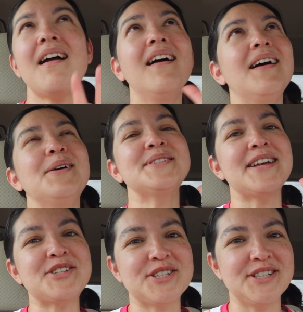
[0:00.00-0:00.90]
Oh, it was
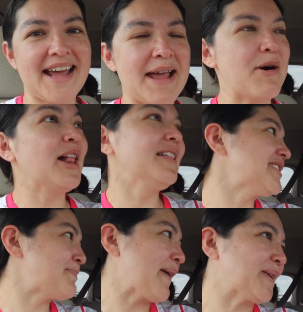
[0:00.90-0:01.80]
such a good game. All of
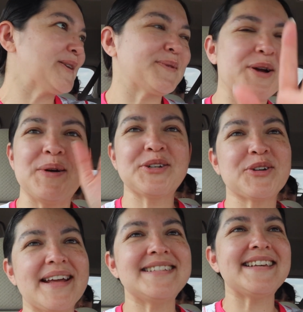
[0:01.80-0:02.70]
us parents were going
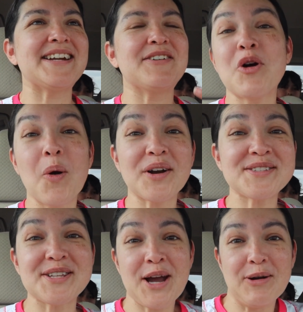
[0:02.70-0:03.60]
crazy, and of
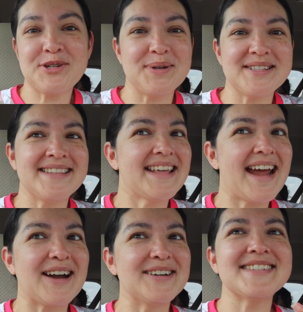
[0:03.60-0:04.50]
course the coach wasn't
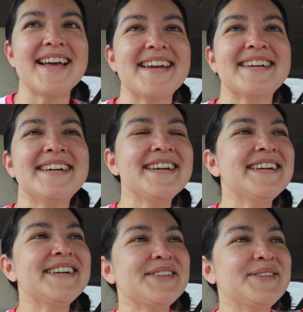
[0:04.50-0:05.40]
there. It's like,
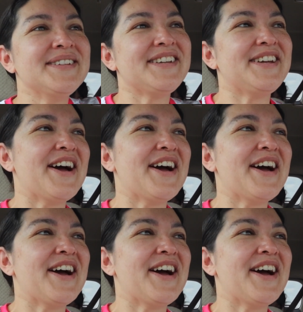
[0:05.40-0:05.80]
you